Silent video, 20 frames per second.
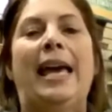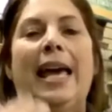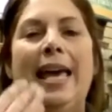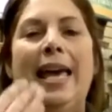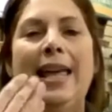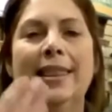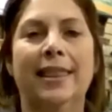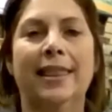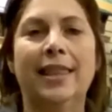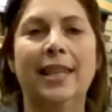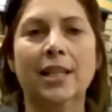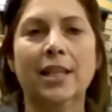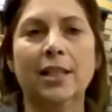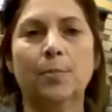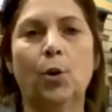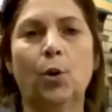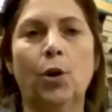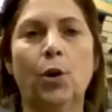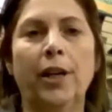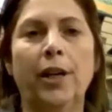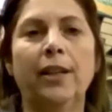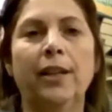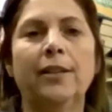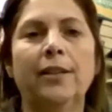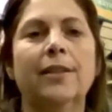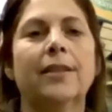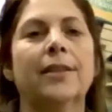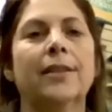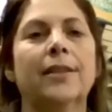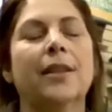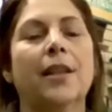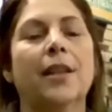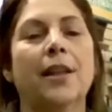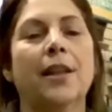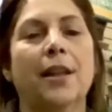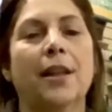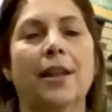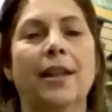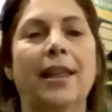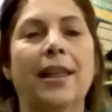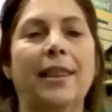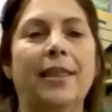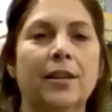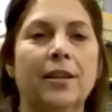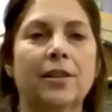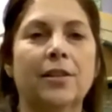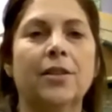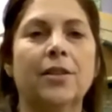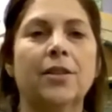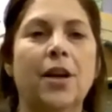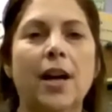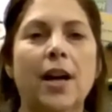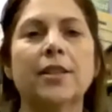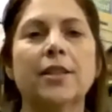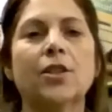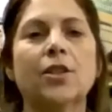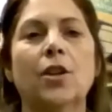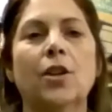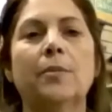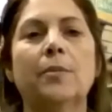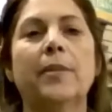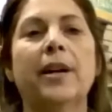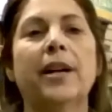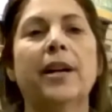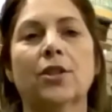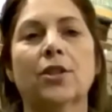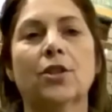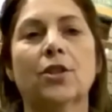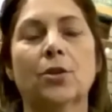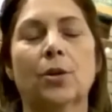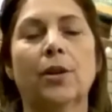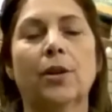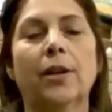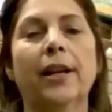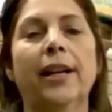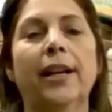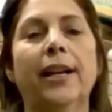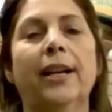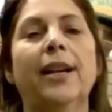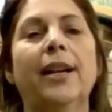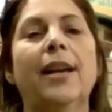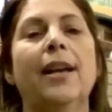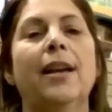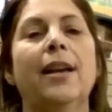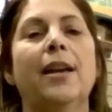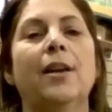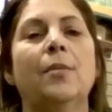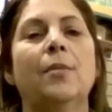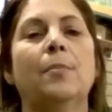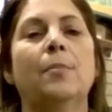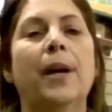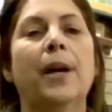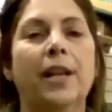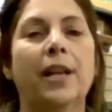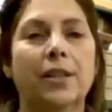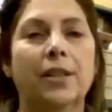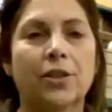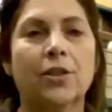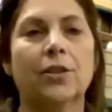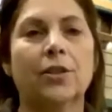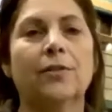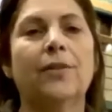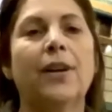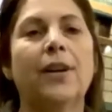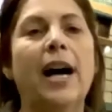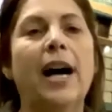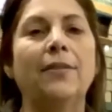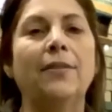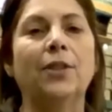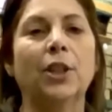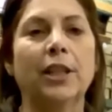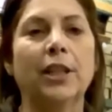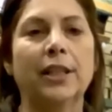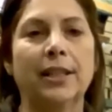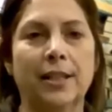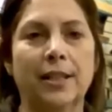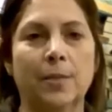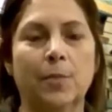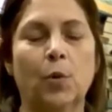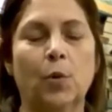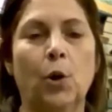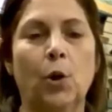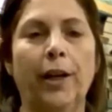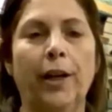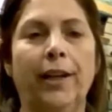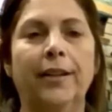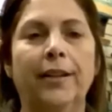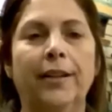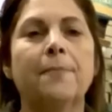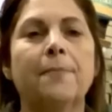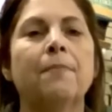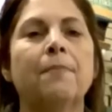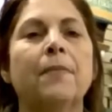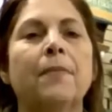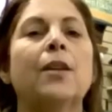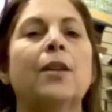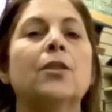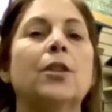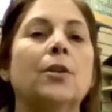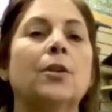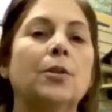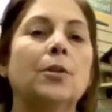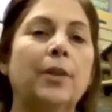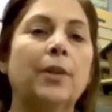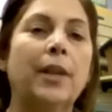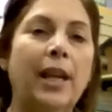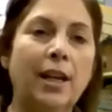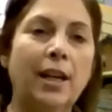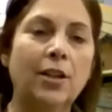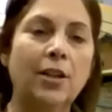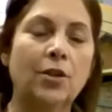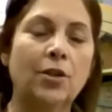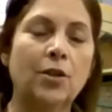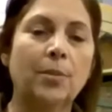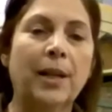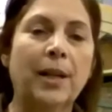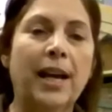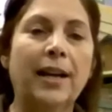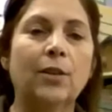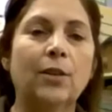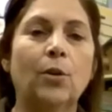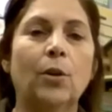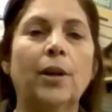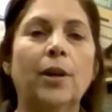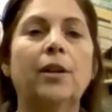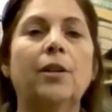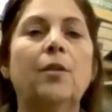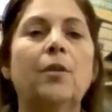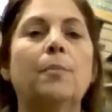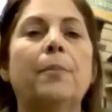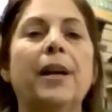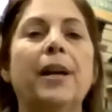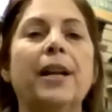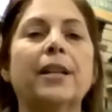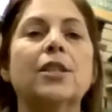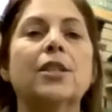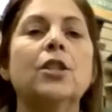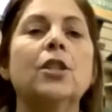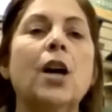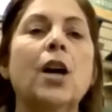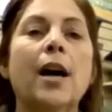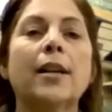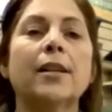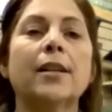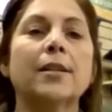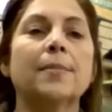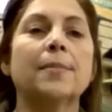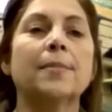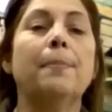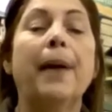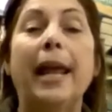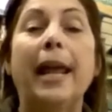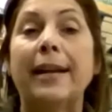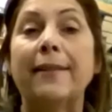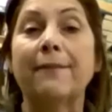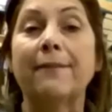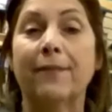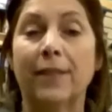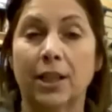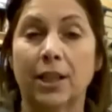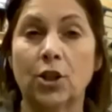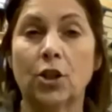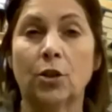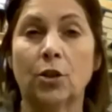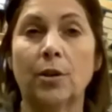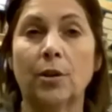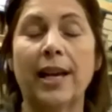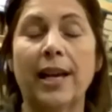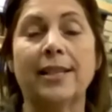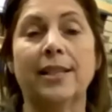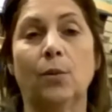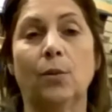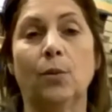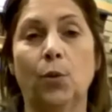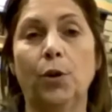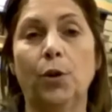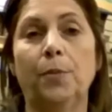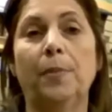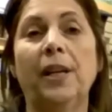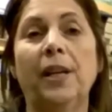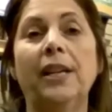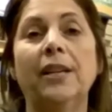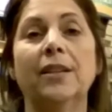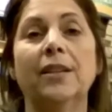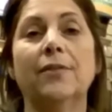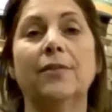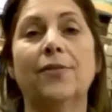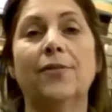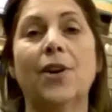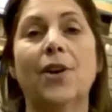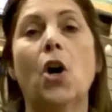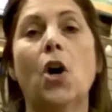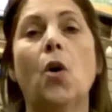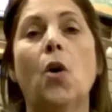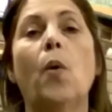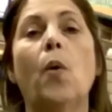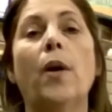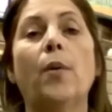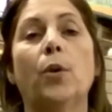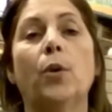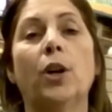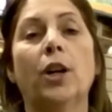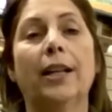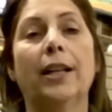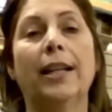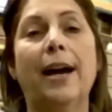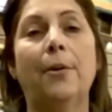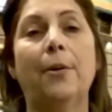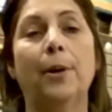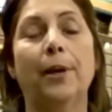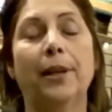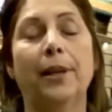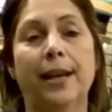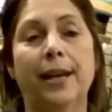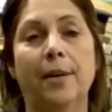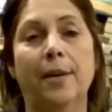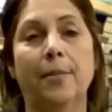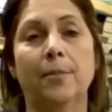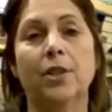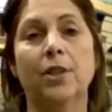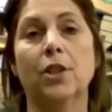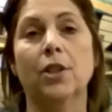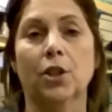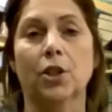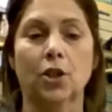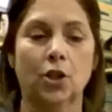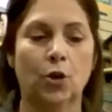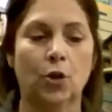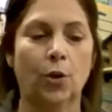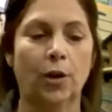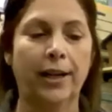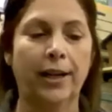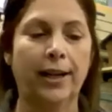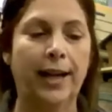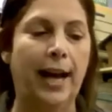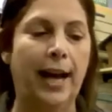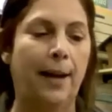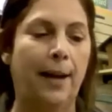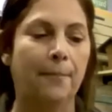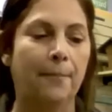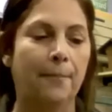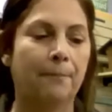At this point, they're not so much storing, but it's survival at this point. So you can do the black oil, but it's not as beneficial as it would be in the fall when we're allowing them to store it up.